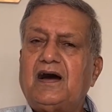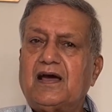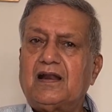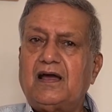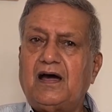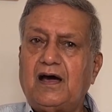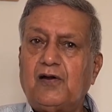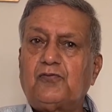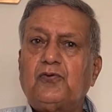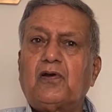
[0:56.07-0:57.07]
are
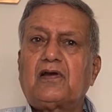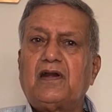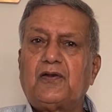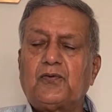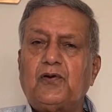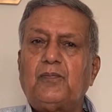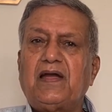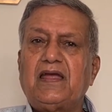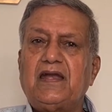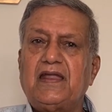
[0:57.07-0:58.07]
also controlled
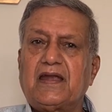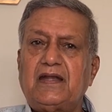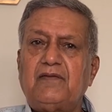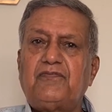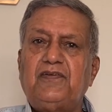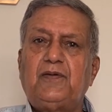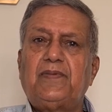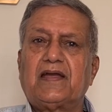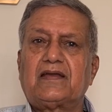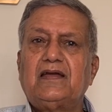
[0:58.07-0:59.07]
by a negative
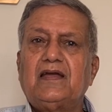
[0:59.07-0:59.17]
feedback,